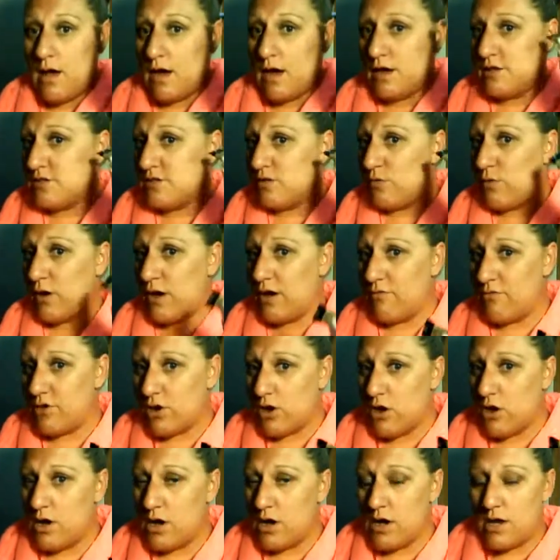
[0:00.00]
I do have
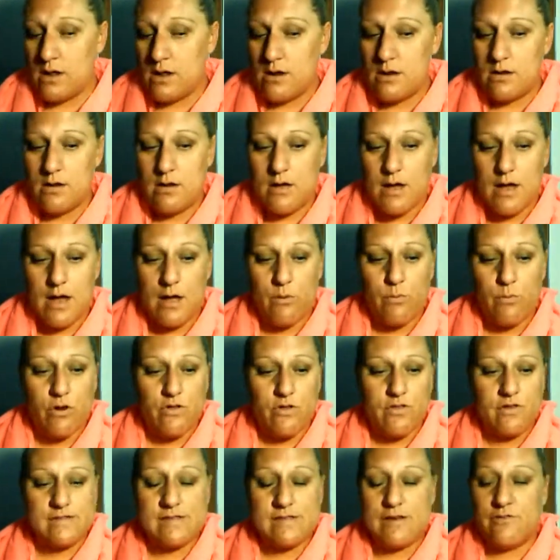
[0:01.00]
it on. I
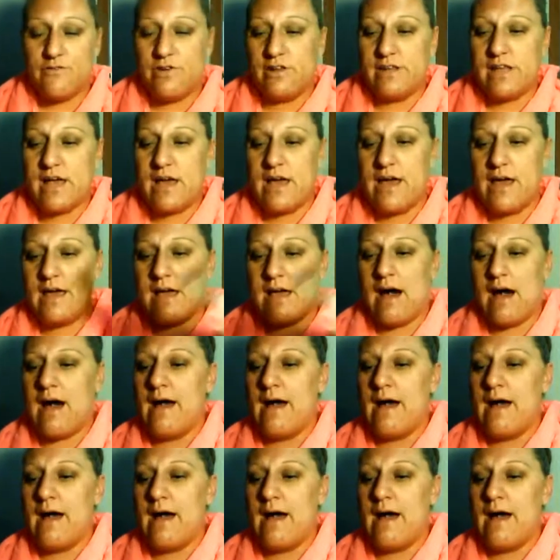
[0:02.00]
wear this every day.